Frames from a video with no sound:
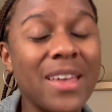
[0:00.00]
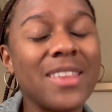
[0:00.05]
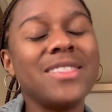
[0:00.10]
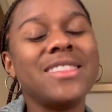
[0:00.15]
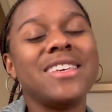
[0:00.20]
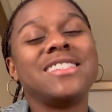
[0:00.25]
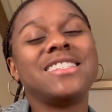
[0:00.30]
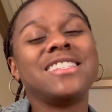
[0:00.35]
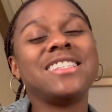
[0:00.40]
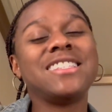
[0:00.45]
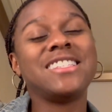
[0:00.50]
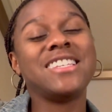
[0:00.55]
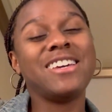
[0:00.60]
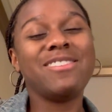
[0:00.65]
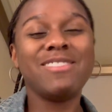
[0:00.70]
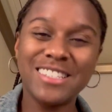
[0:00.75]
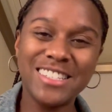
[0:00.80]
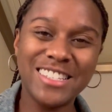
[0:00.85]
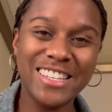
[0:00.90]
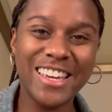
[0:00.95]
This is
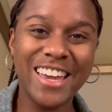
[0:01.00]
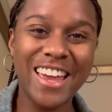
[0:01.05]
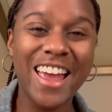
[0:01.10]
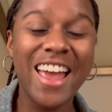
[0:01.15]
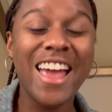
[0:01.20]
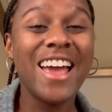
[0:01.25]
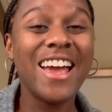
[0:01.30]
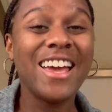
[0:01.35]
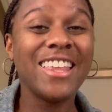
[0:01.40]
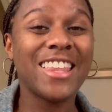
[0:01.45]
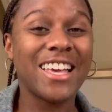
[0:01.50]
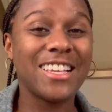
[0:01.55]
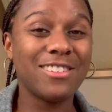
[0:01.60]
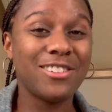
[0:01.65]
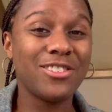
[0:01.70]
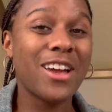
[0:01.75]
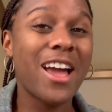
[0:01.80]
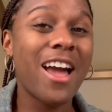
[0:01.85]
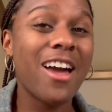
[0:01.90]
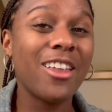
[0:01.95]
CUSC. Thanks
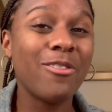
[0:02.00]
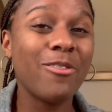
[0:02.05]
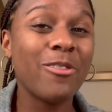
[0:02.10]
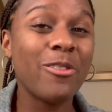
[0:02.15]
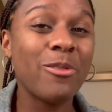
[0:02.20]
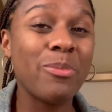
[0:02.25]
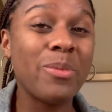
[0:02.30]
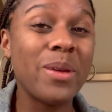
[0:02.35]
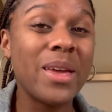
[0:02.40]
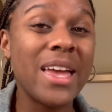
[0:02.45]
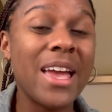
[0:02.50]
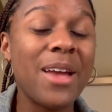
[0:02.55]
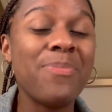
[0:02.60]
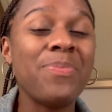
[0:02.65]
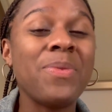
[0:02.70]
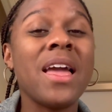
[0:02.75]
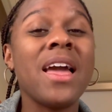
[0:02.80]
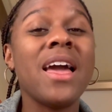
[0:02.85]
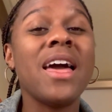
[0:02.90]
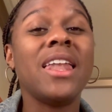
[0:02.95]
for traveling with me.
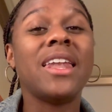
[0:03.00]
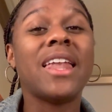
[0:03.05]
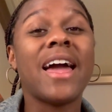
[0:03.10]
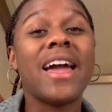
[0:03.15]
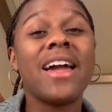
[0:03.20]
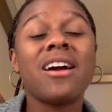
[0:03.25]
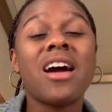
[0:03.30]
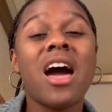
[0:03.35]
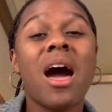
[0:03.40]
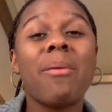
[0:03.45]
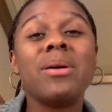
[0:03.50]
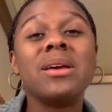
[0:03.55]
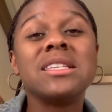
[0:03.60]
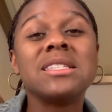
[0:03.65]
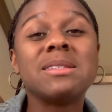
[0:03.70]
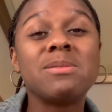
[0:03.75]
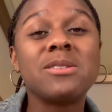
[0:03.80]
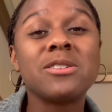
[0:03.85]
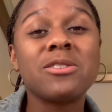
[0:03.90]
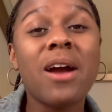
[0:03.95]
Like, comment,
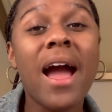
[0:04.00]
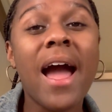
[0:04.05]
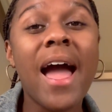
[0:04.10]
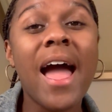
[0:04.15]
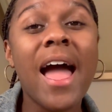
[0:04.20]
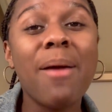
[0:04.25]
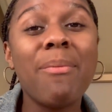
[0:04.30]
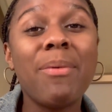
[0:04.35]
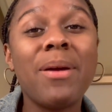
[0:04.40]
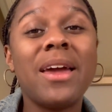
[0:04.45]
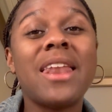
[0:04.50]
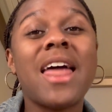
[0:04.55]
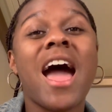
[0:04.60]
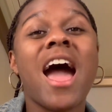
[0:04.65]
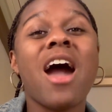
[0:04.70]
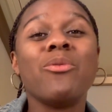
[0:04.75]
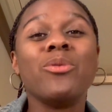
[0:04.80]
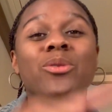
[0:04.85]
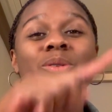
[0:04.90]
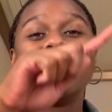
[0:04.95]
subscribe, and
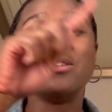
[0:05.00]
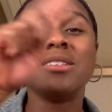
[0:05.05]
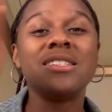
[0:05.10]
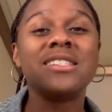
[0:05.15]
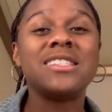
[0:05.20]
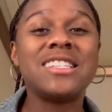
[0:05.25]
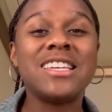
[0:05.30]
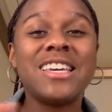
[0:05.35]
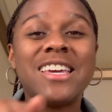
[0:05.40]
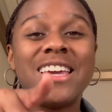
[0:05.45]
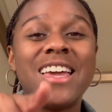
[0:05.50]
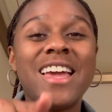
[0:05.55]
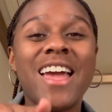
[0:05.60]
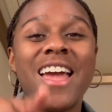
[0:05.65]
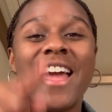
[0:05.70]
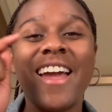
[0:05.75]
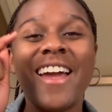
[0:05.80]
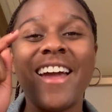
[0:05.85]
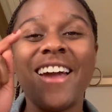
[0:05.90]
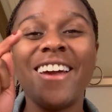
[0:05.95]
I will see
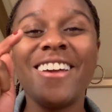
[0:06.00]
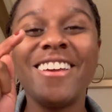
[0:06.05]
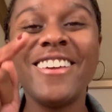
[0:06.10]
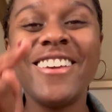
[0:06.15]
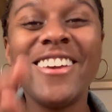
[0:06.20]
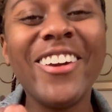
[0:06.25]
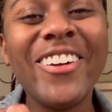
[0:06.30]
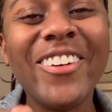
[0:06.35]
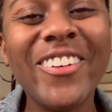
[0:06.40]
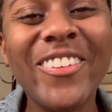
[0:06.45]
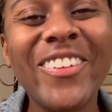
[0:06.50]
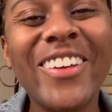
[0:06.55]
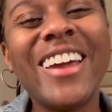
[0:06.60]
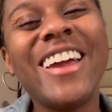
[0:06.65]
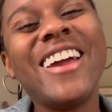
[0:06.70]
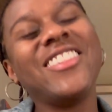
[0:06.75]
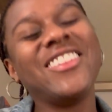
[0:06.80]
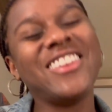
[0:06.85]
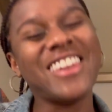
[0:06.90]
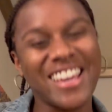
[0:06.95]
you
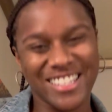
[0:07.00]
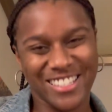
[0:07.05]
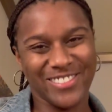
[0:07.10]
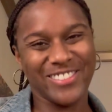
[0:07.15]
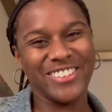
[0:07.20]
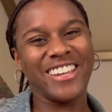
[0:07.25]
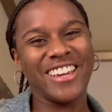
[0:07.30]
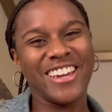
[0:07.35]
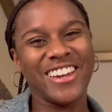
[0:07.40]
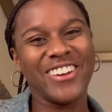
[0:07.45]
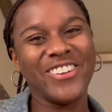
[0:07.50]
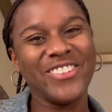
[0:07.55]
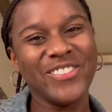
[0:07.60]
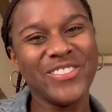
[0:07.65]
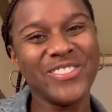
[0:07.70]
in the next video.